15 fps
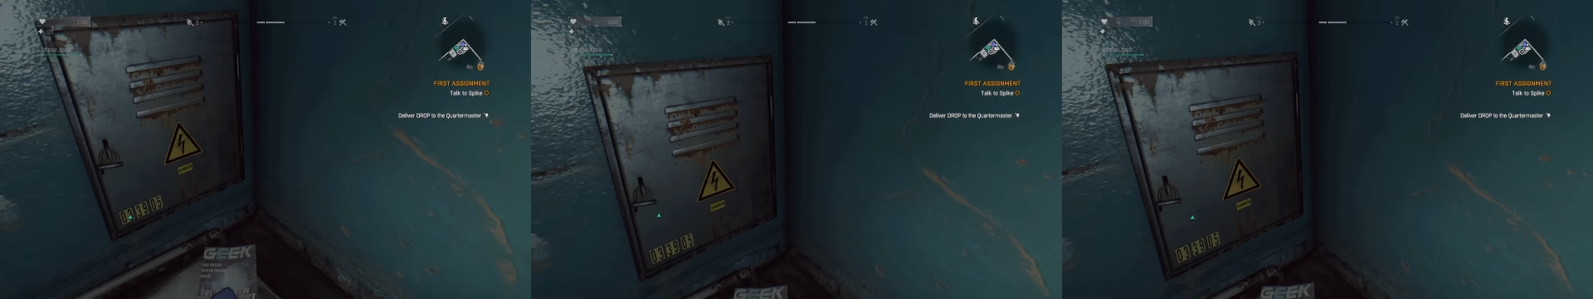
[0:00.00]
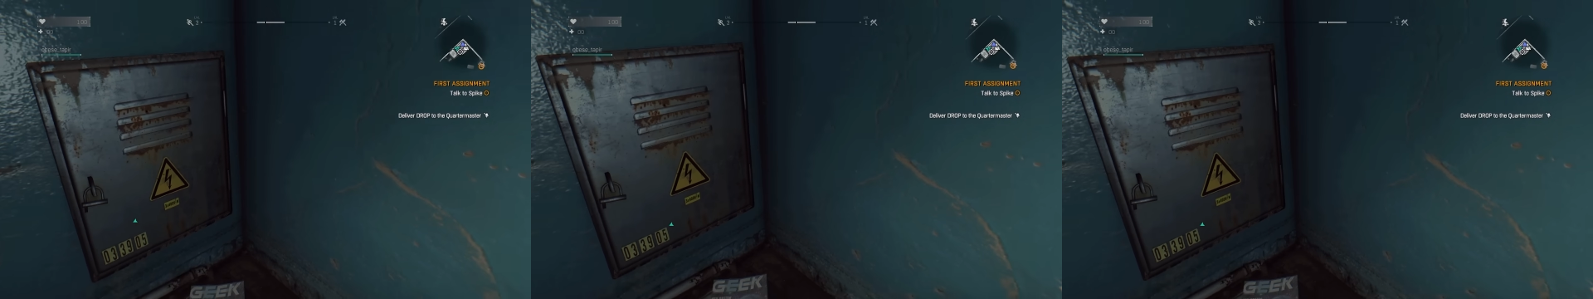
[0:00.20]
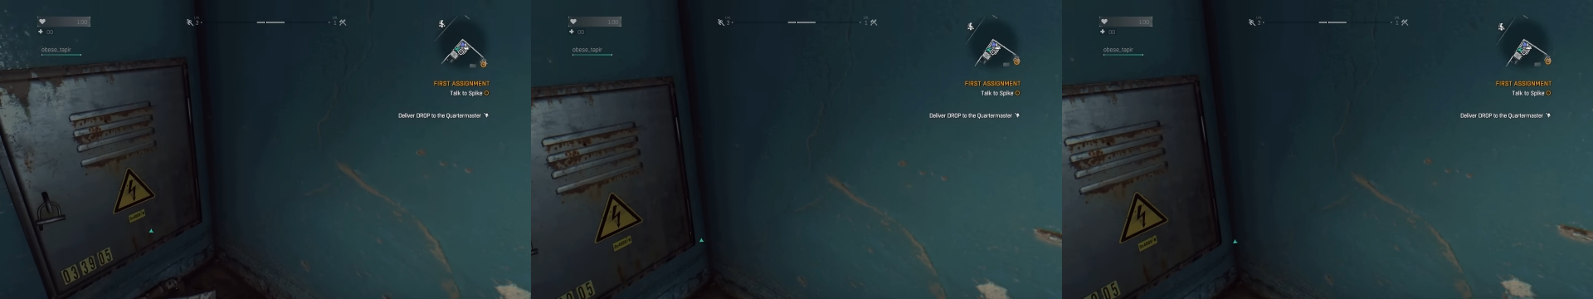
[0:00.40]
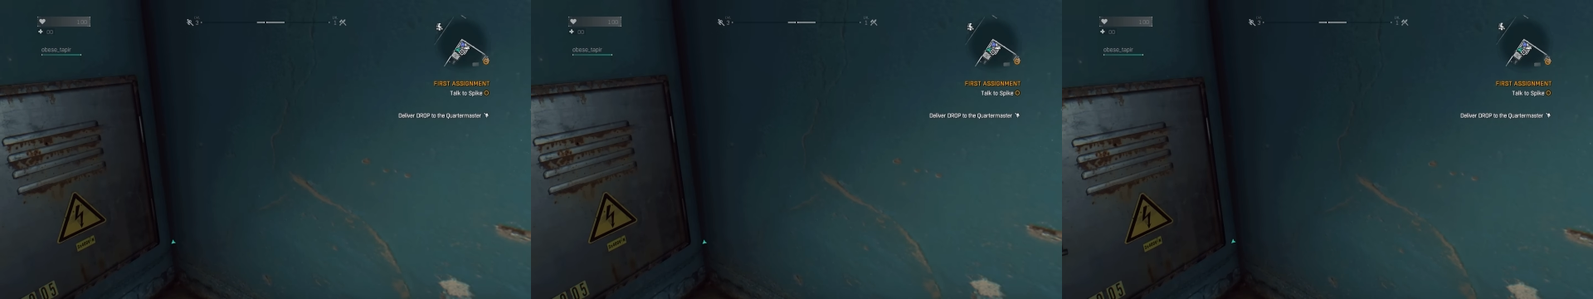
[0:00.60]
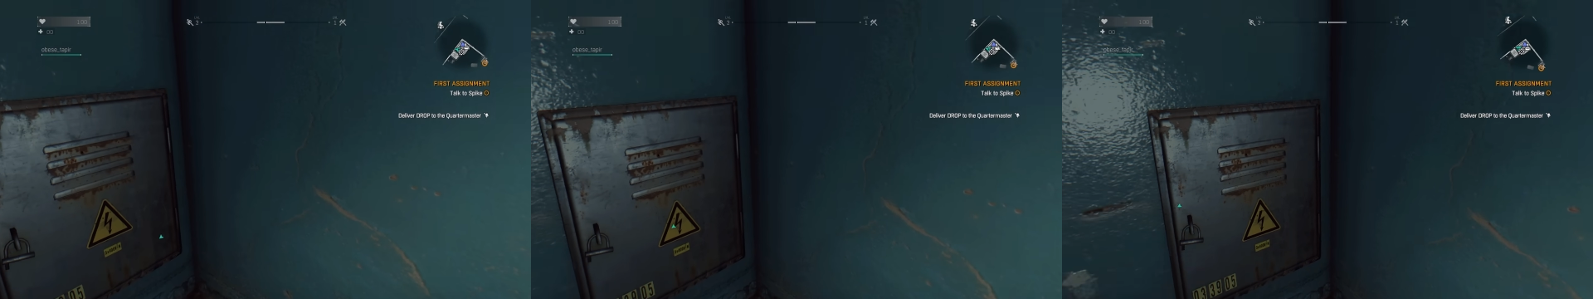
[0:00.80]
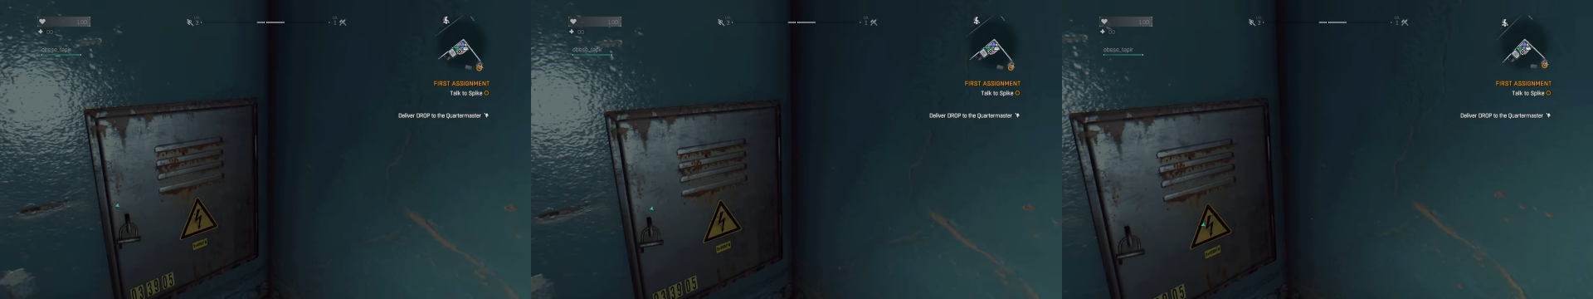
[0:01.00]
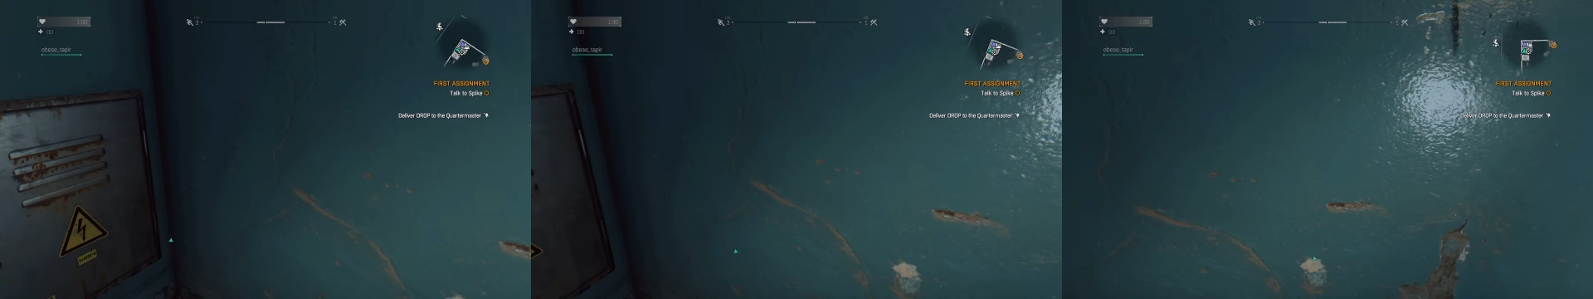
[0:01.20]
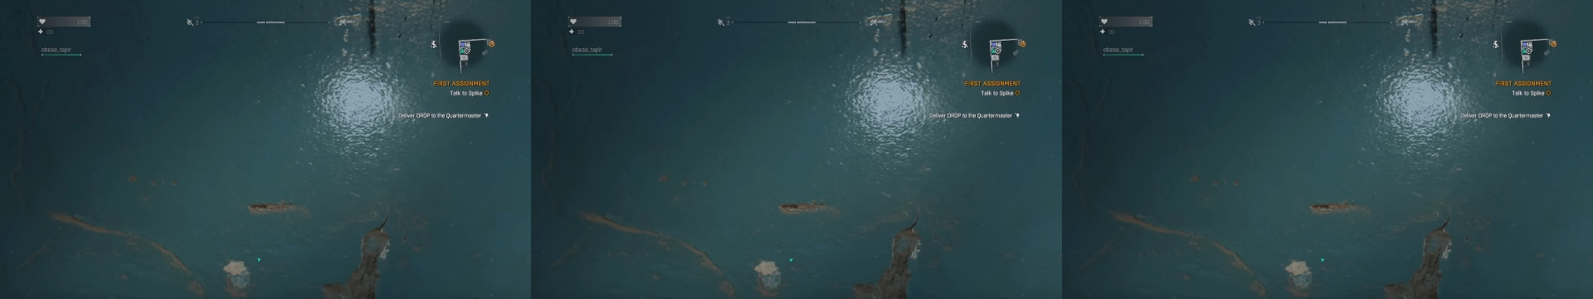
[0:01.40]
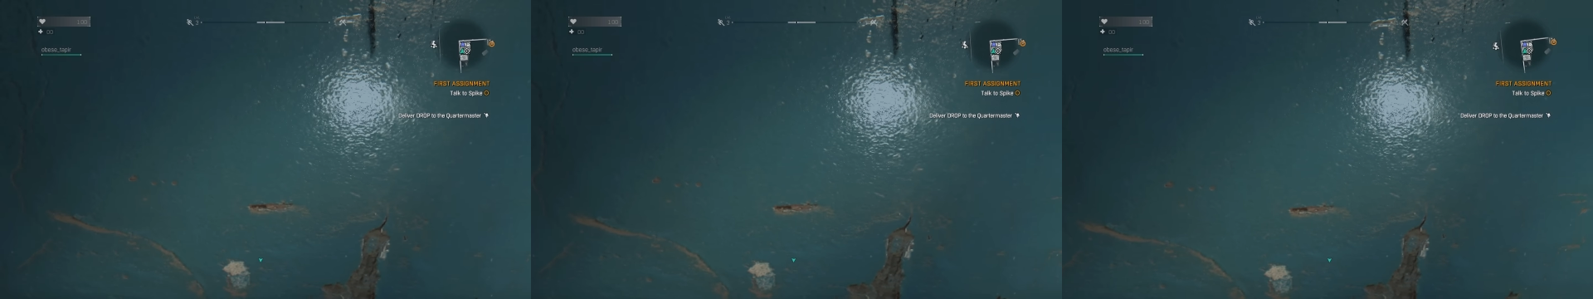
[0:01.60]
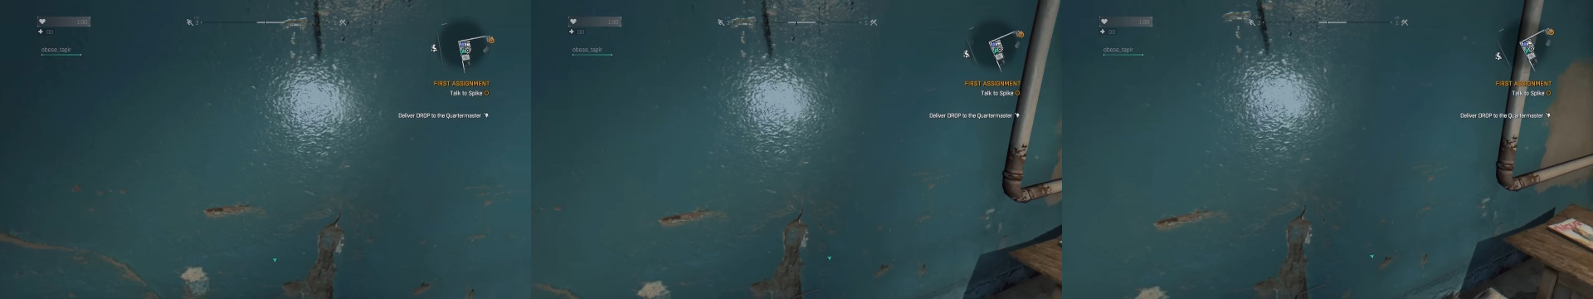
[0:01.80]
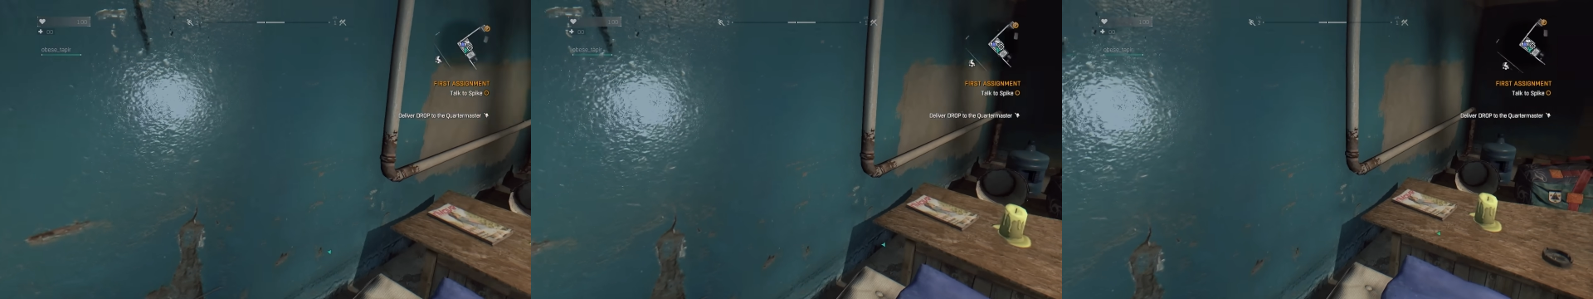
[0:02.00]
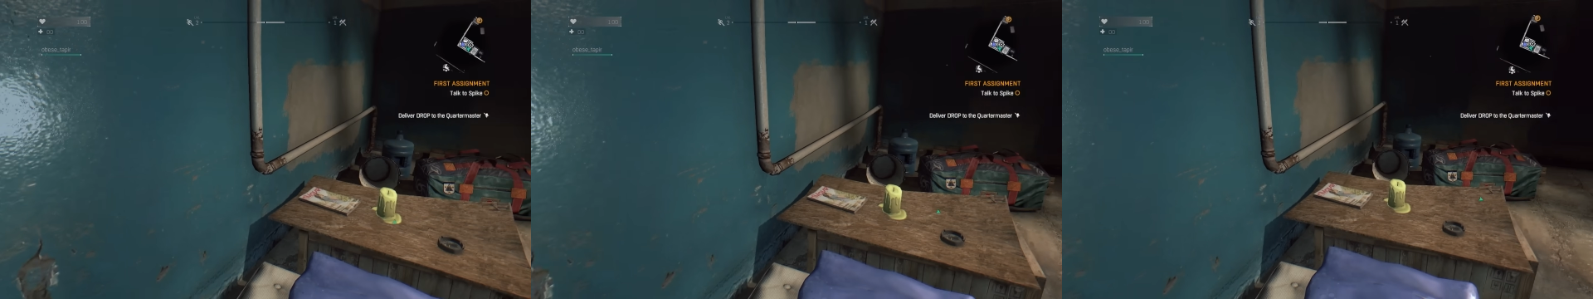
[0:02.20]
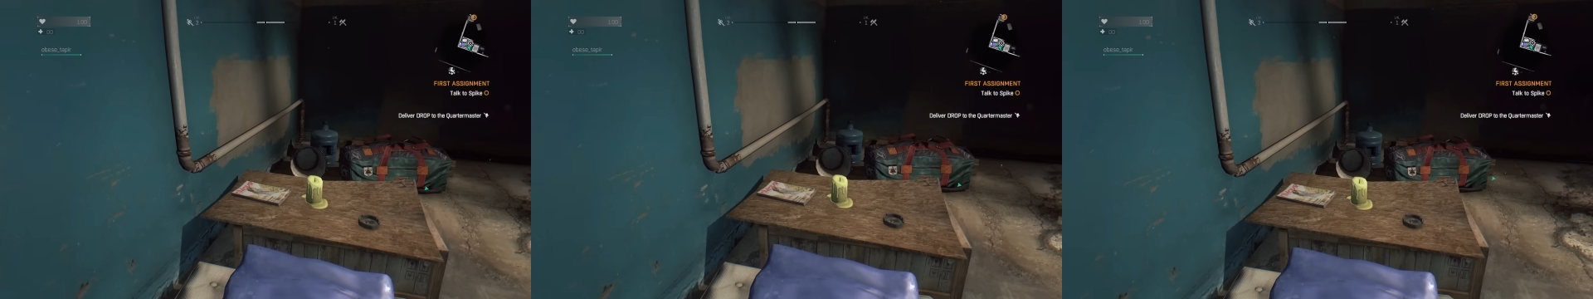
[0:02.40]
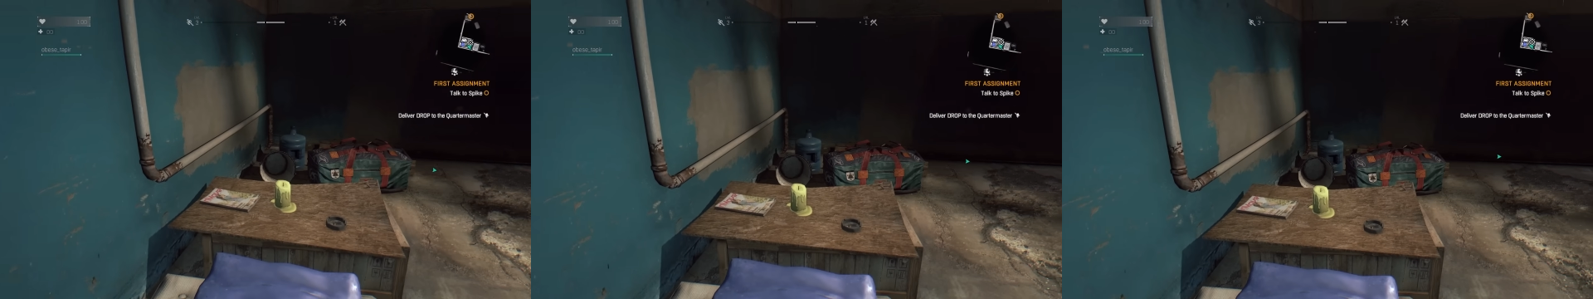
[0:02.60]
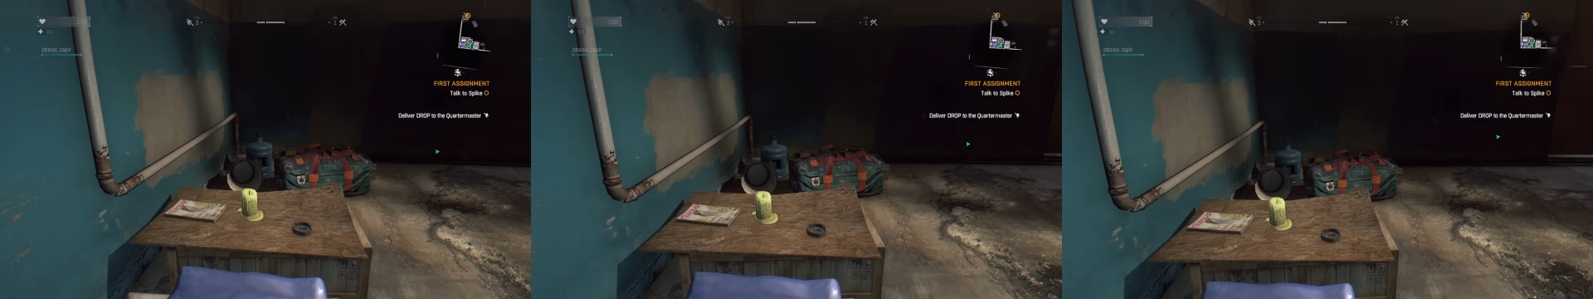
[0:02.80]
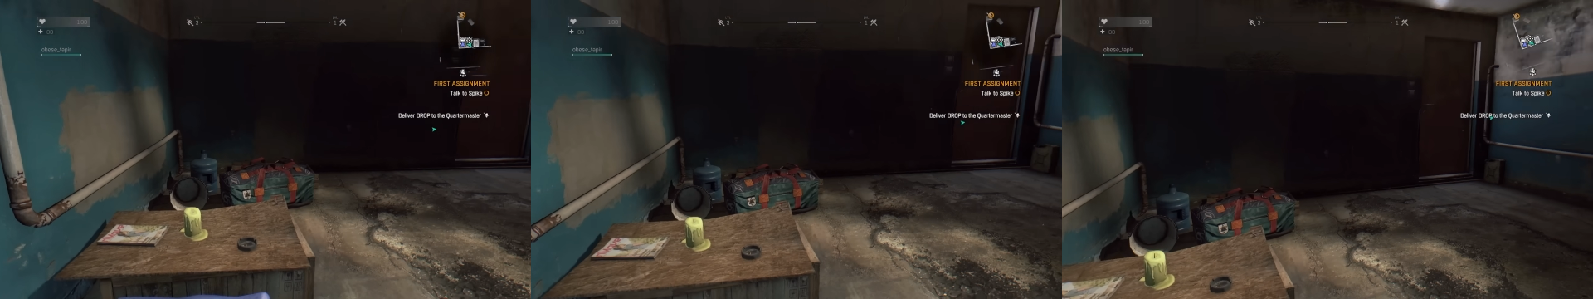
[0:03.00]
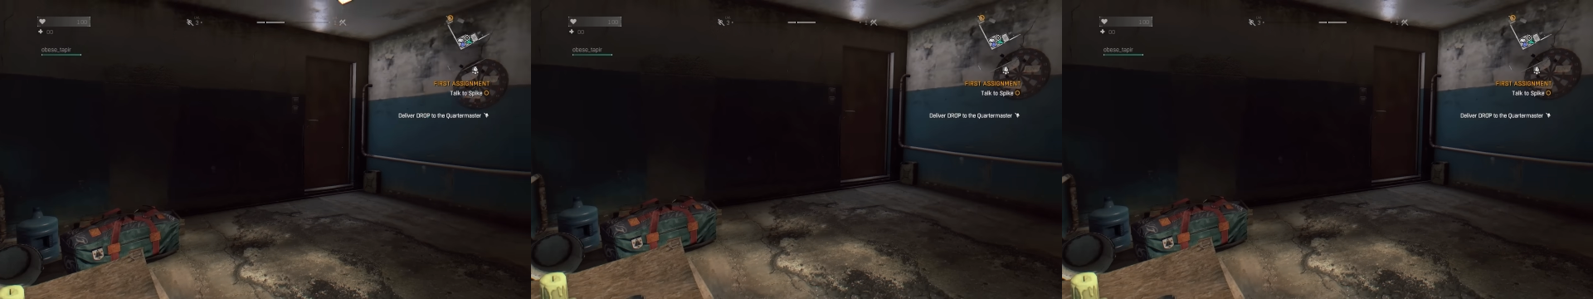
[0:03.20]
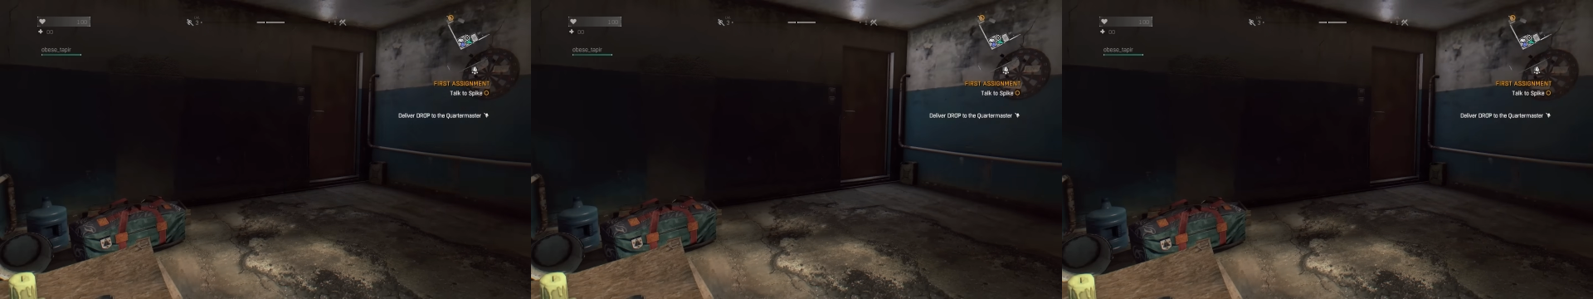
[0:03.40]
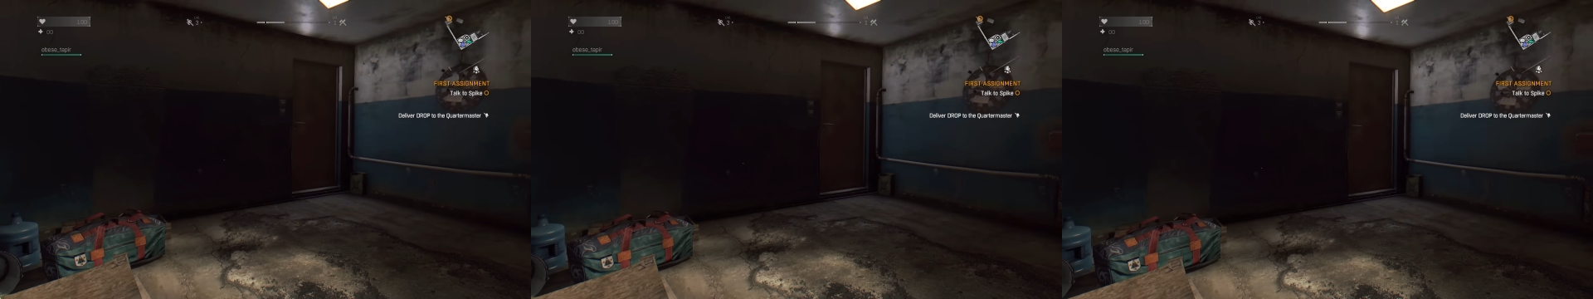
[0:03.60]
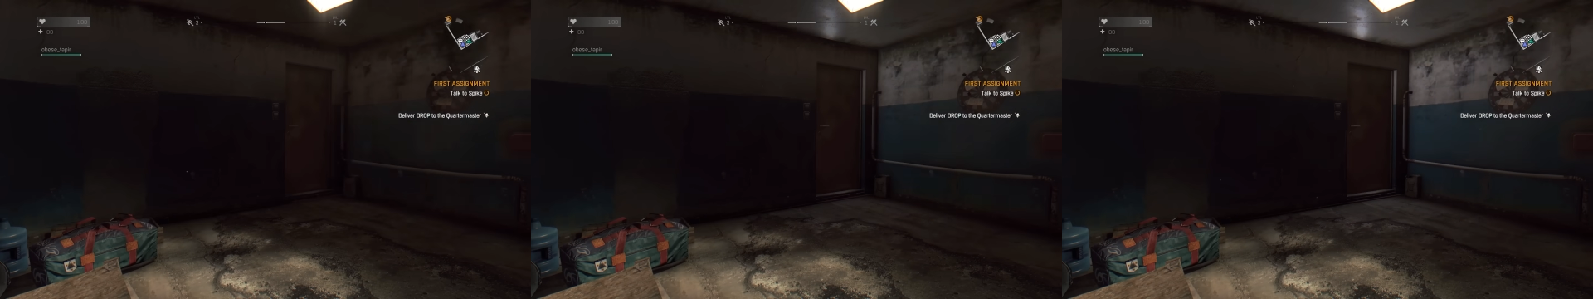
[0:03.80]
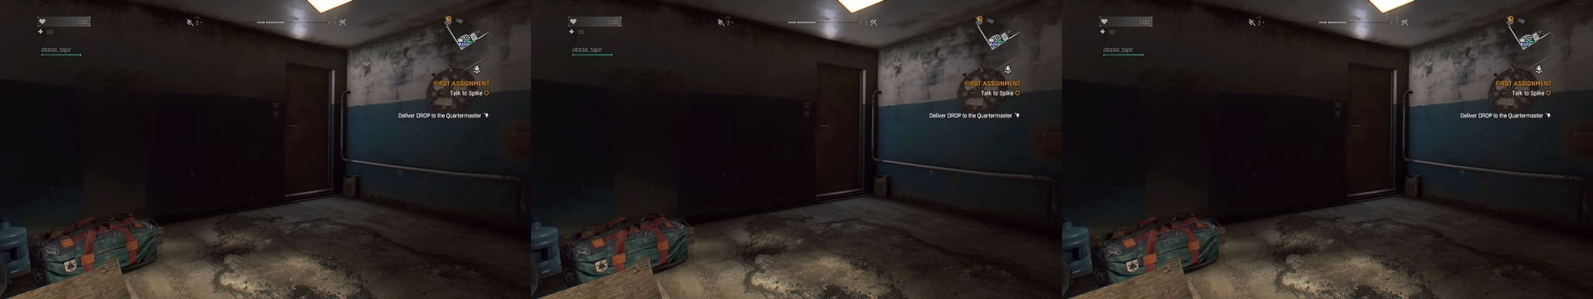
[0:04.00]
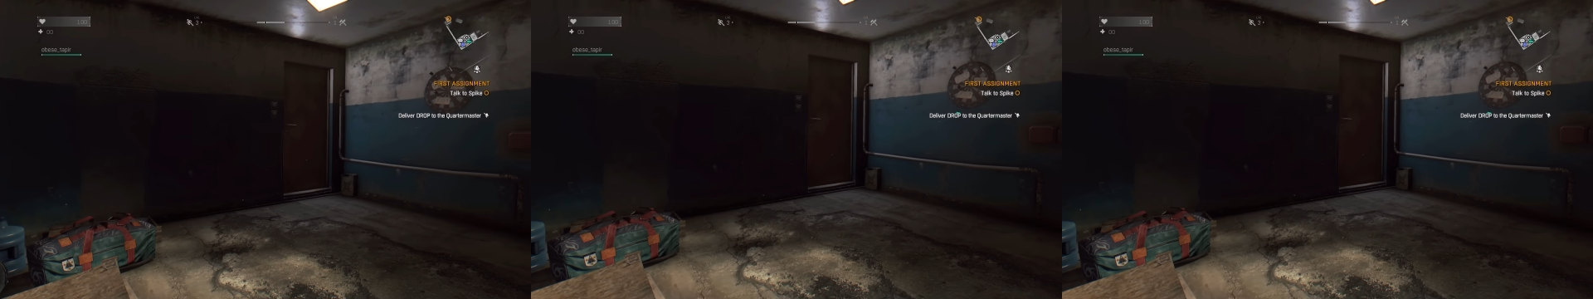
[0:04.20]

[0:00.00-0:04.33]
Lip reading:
[unreadable: no face in view]